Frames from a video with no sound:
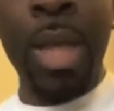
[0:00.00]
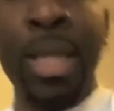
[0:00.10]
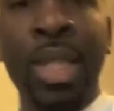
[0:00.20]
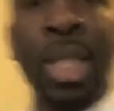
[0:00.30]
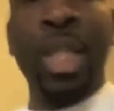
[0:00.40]

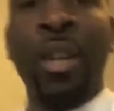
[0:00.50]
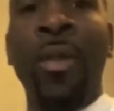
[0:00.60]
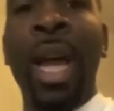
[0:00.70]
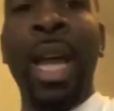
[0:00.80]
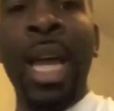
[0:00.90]
this t shirt
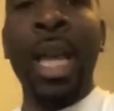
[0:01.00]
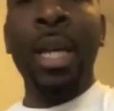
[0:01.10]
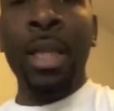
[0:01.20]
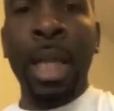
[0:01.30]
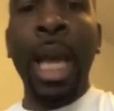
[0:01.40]
right here.
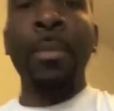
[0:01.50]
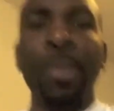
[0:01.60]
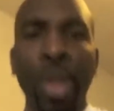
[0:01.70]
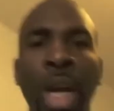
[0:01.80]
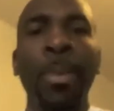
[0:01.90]

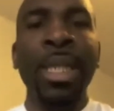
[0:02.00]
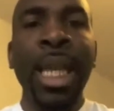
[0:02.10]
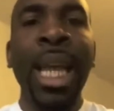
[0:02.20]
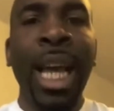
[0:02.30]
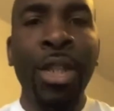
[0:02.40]
Yep, shut up and
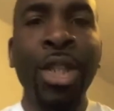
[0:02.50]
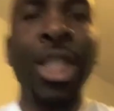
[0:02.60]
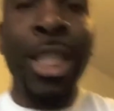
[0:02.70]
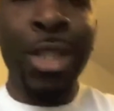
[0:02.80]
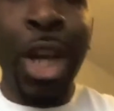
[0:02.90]
take action
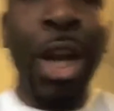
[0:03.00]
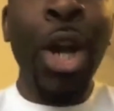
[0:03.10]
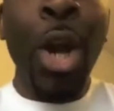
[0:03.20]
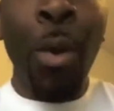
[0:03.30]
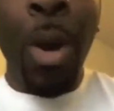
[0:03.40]
t shirt.
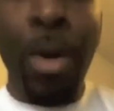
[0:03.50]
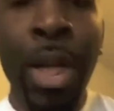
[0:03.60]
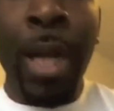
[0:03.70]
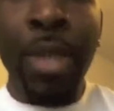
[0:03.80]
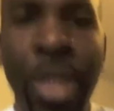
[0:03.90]
Well
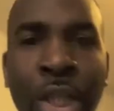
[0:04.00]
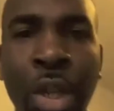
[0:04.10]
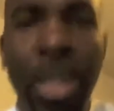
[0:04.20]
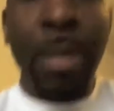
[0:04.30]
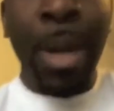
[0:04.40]
done, just
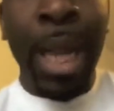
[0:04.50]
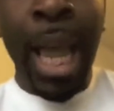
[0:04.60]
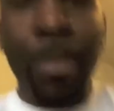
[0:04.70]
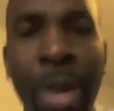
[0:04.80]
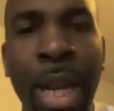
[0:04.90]
adjusting my camera